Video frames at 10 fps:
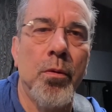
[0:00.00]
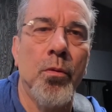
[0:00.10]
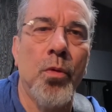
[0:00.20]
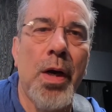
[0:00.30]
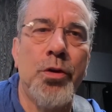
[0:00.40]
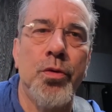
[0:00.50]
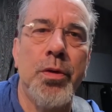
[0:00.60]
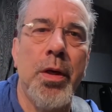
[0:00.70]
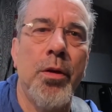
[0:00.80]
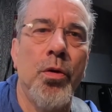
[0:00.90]
Roger
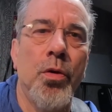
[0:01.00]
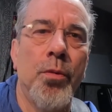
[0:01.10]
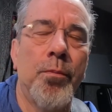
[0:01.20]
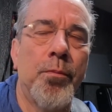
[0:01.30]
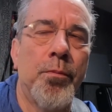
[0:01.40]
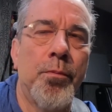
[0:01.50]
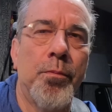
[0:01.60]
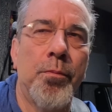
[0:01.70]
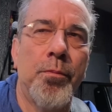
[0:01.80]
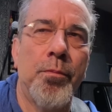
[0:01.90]
Taylor,
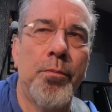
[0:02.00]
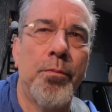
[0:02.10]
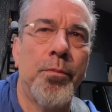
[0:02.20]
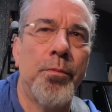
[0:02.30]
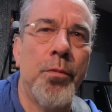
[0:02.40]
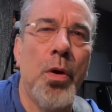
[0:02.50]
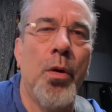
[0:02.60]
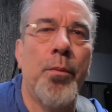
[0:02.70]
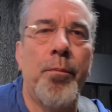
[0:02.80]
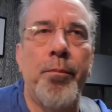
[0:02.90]

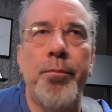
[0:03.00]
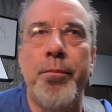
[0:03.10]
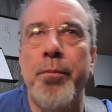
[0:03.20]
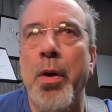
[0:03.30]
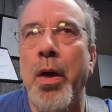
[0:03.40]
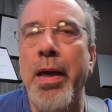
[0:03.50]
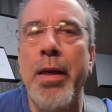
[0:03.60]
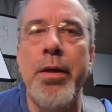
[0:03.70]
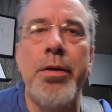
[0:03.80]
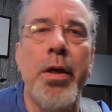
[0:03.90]
no,
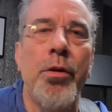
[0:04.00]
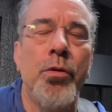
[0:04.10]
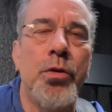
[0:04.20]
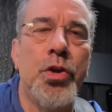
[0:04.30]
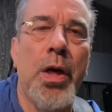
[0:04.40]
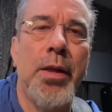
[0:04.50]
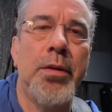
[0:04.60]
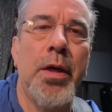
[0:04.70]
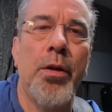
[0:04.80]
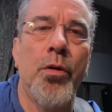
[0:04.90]
Andy Taylor and John
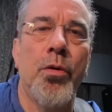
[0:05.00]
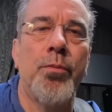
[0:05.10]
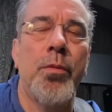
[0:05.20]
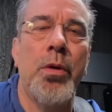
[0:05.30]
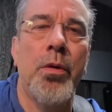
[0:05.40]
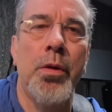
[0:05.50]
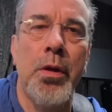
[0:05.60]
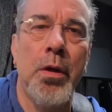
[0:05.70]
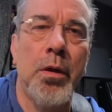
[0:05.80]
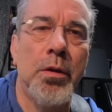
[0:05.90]
Taylor, the
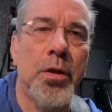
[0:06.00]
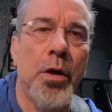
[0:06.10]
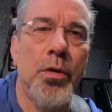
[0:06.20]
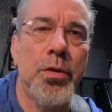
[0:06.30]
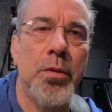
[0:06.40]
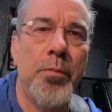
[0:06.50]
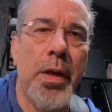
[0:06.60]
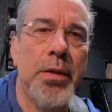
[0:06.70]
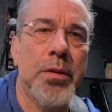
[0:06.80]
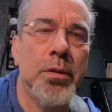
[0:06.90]
guitarist and
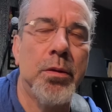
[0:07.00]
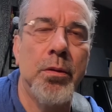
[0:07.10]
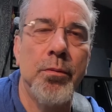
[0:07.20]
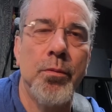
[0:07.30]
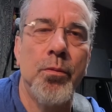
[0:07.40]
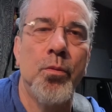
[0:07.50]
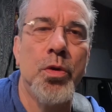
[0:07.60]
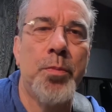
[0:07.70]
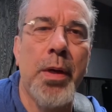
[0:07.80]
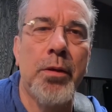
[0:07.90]
bassist,
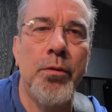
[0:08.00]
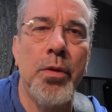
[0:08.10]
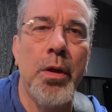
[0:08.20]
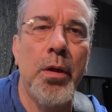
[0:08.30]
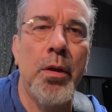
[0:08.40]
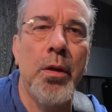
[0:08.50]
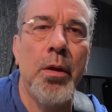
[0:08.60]
respectively.